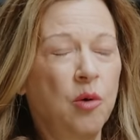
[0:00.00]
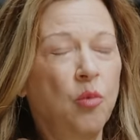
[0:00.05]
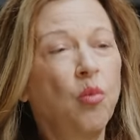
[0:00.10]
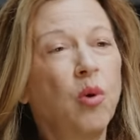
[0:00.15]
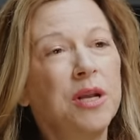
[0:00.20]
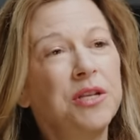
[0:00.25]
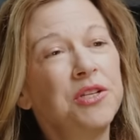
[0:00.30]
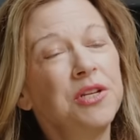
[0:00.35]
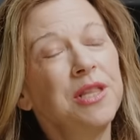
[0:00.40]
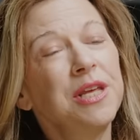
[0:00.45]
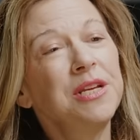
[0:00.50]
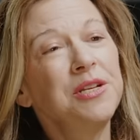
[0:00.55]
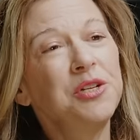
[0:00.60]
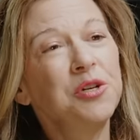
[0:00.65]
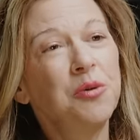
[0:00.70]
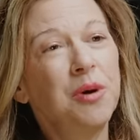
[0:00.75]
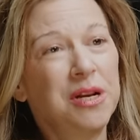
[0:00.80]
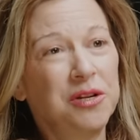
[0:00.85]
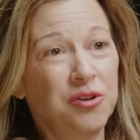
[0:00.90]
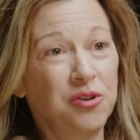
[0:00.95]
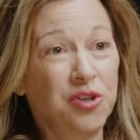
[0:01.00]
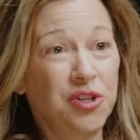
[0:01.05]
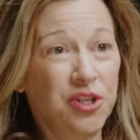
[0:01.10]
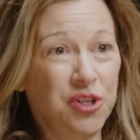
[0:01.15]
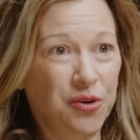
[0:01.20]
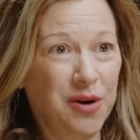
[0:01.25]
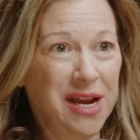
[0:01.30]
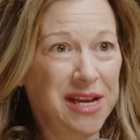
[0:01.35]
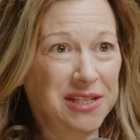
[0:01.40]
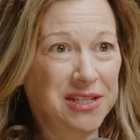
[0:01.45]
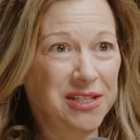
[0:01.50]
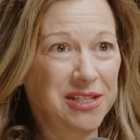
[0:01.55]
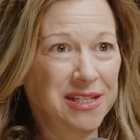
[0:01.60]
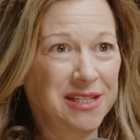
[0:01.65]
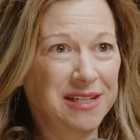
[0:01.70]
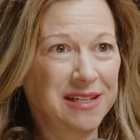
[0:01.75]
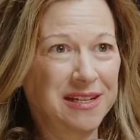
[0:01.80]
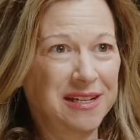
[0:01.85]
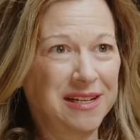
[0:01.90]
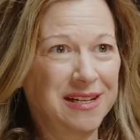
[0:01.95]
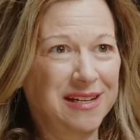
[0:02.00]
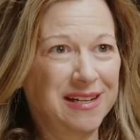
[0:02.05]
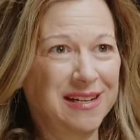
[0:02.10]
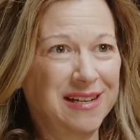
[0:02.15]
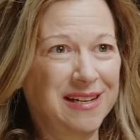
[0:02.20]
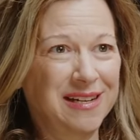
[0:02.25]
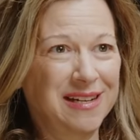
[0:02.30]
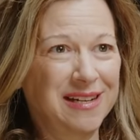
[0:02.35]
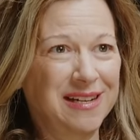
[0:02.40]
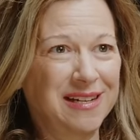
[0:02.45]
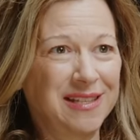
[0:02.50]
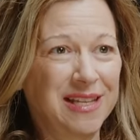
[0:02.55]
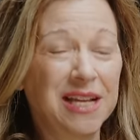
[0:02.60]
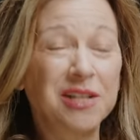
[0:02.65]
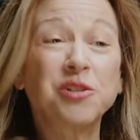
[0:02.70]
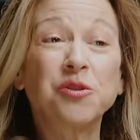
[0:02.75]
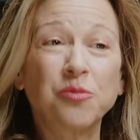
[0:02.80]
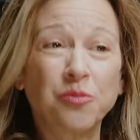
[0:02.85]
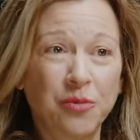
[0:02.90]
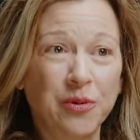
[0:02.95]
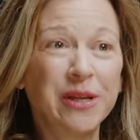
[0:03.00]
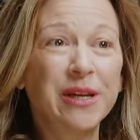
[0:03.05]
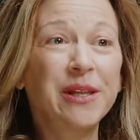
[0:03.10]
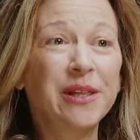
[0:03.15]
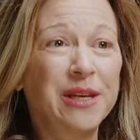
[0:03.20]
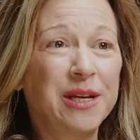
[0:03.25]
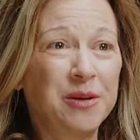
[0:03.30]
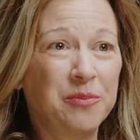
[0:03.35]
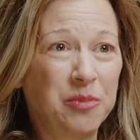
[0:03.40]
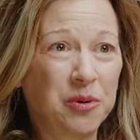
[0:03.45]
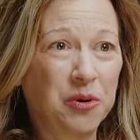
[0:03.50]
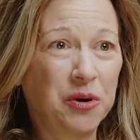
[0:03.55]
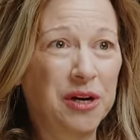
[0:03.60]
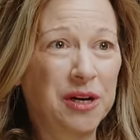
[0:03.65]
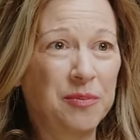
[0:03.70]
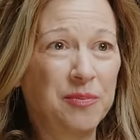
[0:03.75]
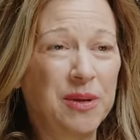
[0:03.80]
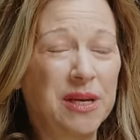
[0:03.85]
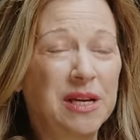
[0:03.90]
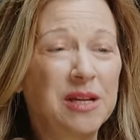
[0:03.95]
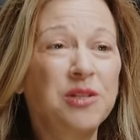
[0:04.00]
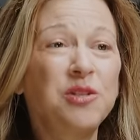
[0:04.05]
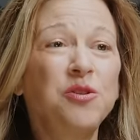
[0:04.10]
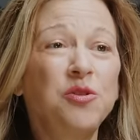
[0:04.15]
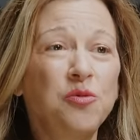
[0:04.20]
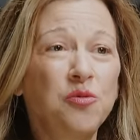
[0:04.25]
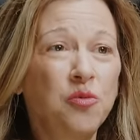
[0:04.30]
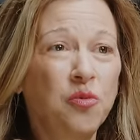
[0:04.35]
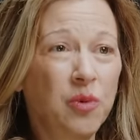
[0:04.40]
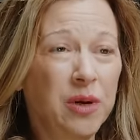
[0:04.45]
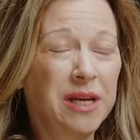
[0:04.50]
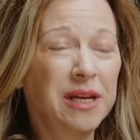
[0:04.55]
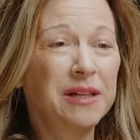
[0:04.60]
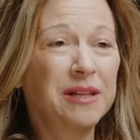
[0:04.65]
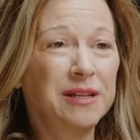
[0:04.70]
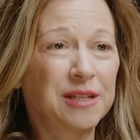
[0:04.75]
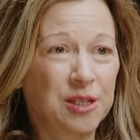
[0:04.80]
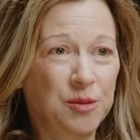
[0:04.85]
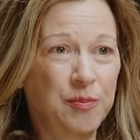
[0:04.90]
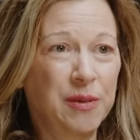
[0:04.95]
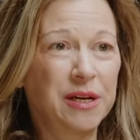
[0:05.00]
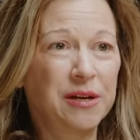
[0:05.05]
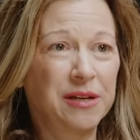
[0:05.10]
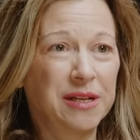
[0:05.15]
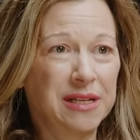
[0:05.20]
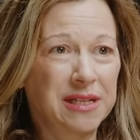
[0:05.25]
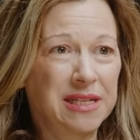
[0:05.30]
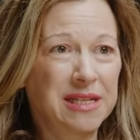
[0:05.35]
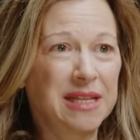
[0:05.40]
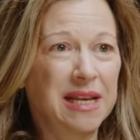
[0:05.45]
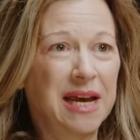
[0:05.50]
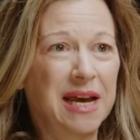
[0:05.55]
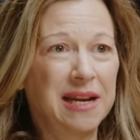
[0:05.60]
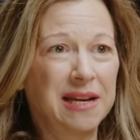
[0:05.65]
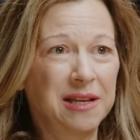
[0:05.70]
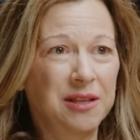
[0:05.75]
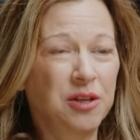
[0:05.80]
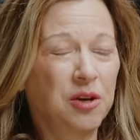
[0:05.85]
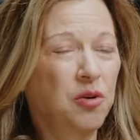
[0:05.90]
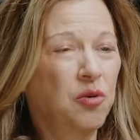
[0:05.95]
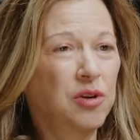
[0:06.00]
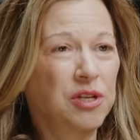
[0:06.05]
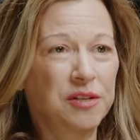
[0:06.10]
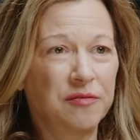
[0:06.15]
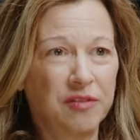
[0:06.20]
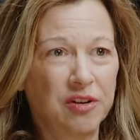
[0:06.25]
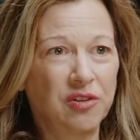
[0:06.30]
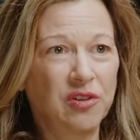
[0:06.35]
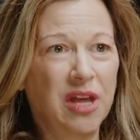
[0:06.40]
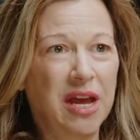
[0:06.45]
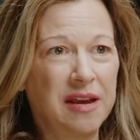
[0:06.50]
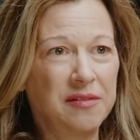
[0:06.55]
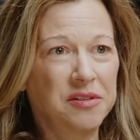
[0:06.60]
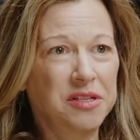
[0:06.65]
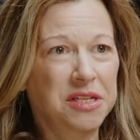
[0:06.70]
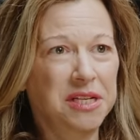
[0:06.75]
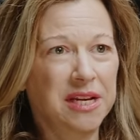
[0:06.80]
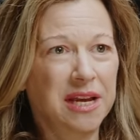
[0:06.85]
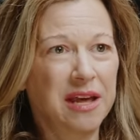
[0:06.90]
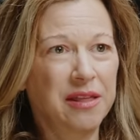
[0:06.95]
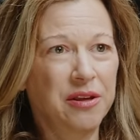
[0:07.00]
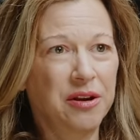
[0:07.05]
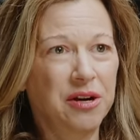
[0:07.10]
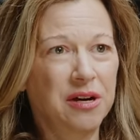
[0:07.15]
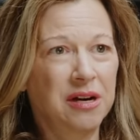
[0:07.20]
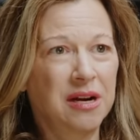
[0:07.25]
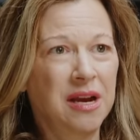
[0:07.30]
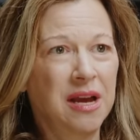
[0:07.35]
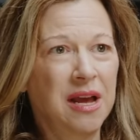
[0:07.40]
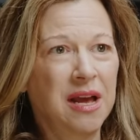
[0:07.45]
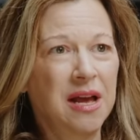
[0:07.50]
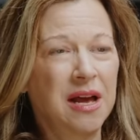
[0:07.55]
What do they do under stress? That's really important because you will experience that in the course of your lives together.